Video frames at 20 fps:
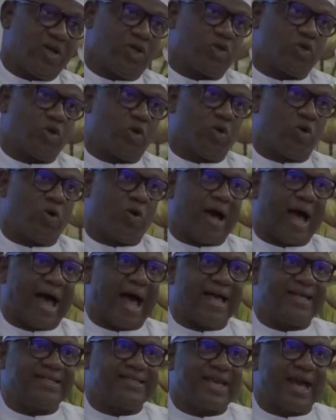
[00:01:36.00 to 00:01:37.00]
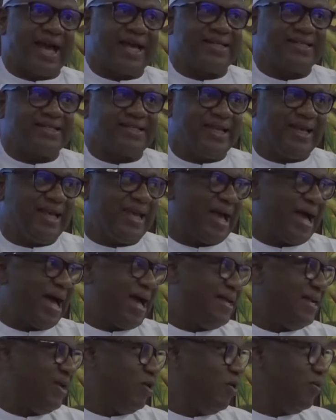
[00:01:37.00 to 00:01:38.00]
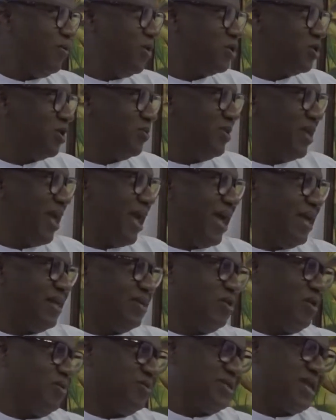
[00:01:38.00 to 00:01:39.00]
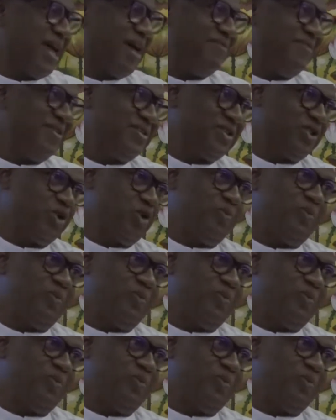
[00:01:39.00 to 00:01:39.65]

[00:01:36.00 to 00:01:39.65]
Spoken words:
So ICRC and the Office of the Head of Service should